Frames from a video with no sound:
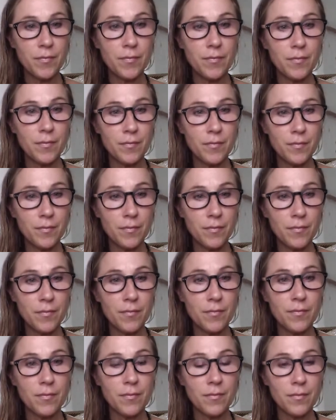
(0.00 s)

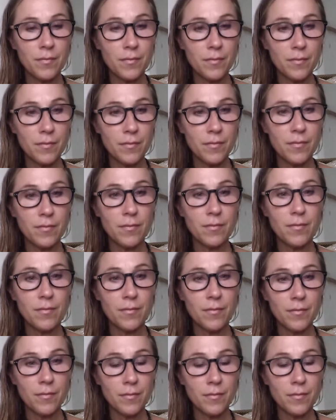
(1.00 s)
No one is speaking in this clip.